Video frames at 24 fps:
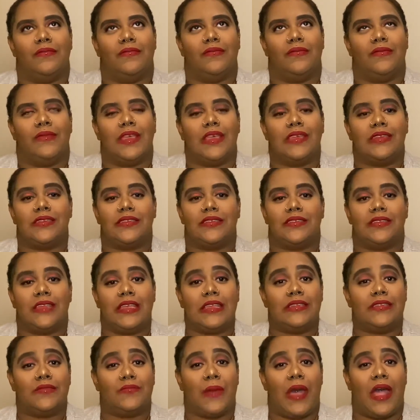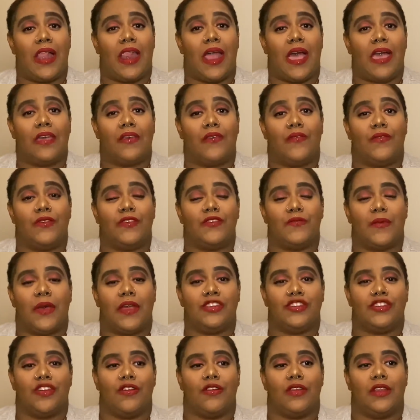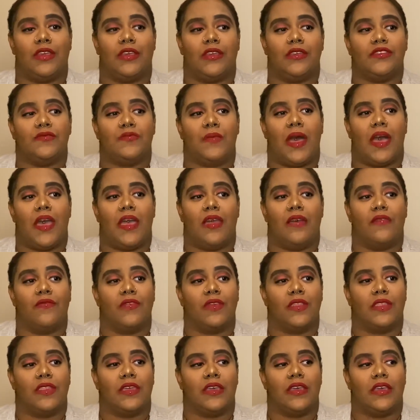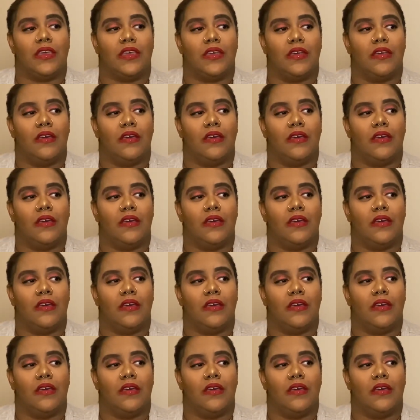It's my life, it's my journey, it's my everything.